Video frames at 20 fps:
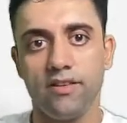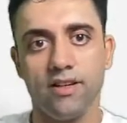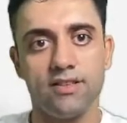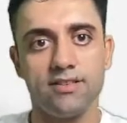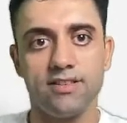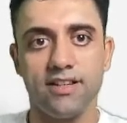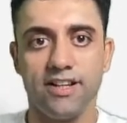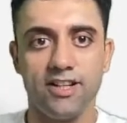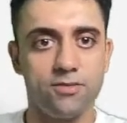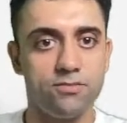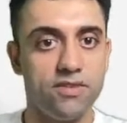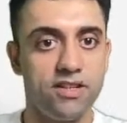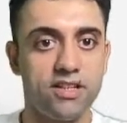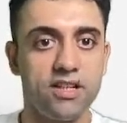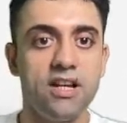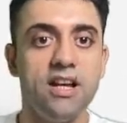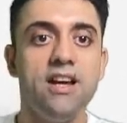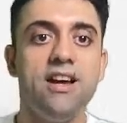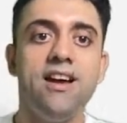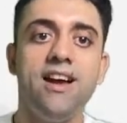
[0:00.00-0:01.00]
excitement.
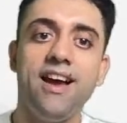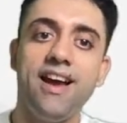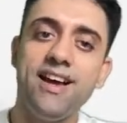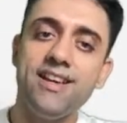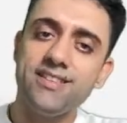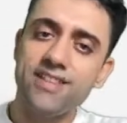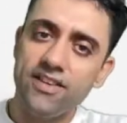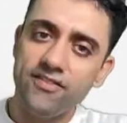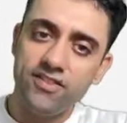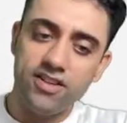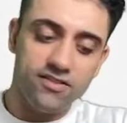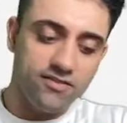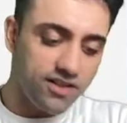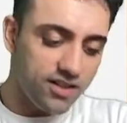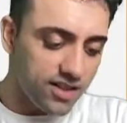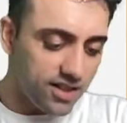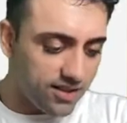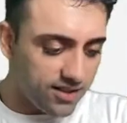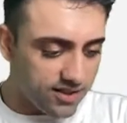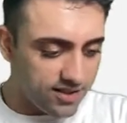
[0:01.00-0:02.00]
Has
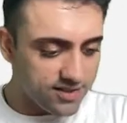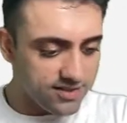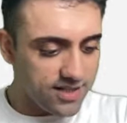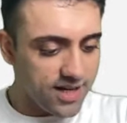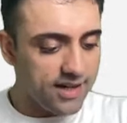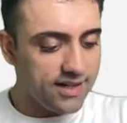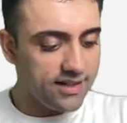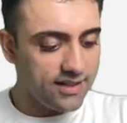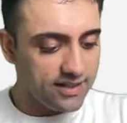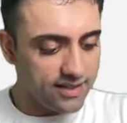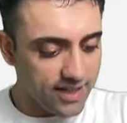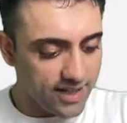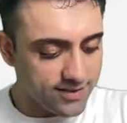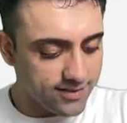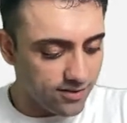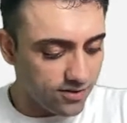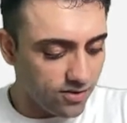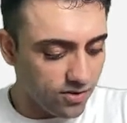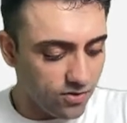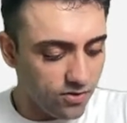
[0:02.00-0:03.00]
everyone understanding, yes
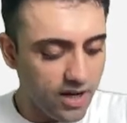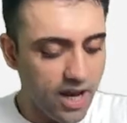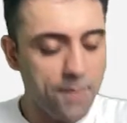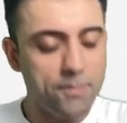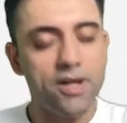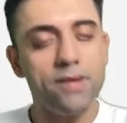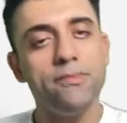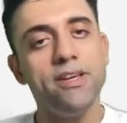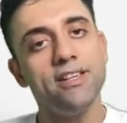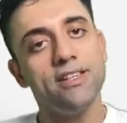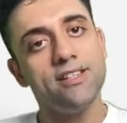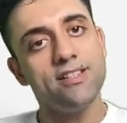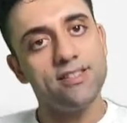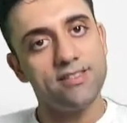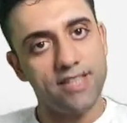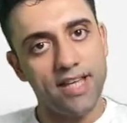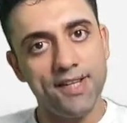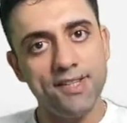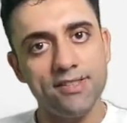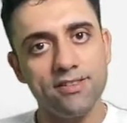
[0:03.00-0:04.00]
or no? Am I making
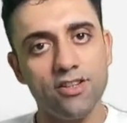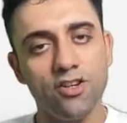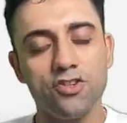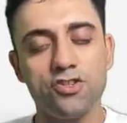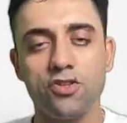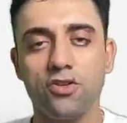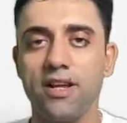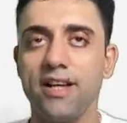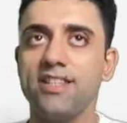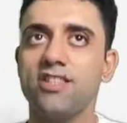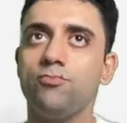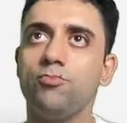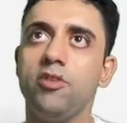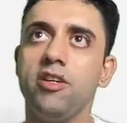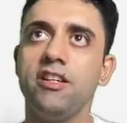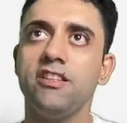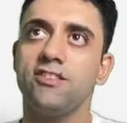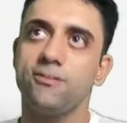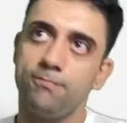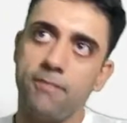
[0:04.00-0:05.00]
sense, or should I
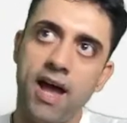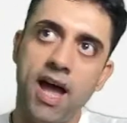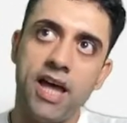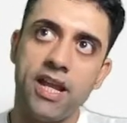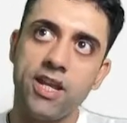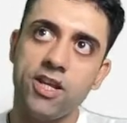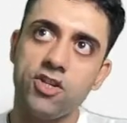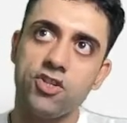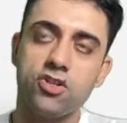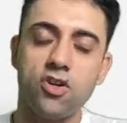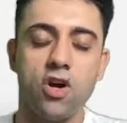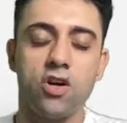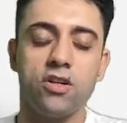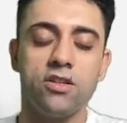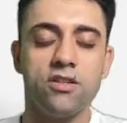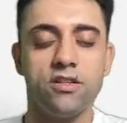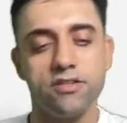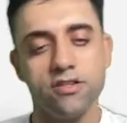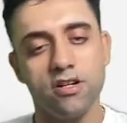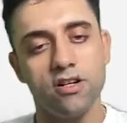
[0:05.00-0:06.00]
speak Spanish or
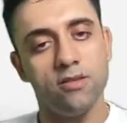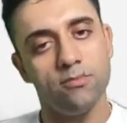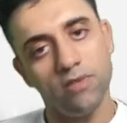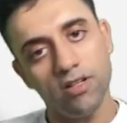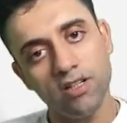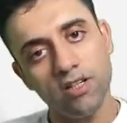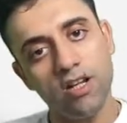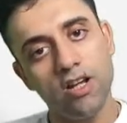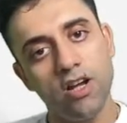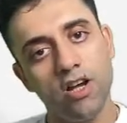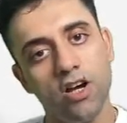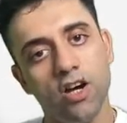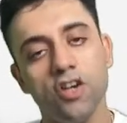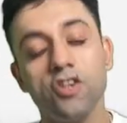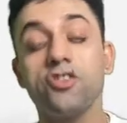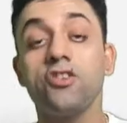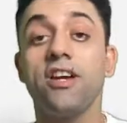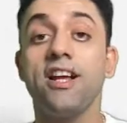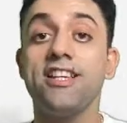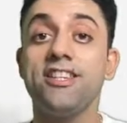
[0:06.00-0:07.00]
German, or
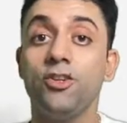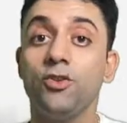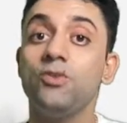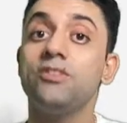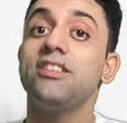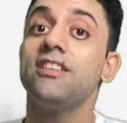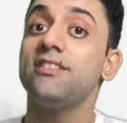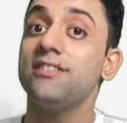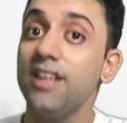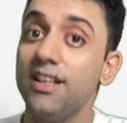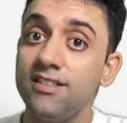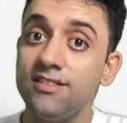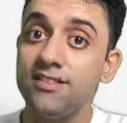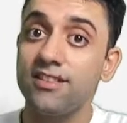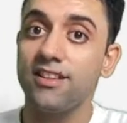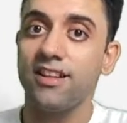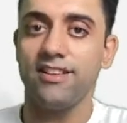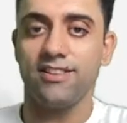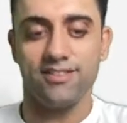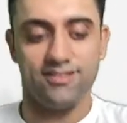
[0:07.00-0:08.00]
should I use
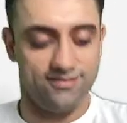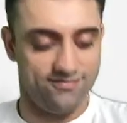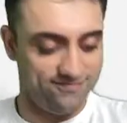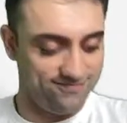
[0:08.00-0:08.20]
Sanskrit?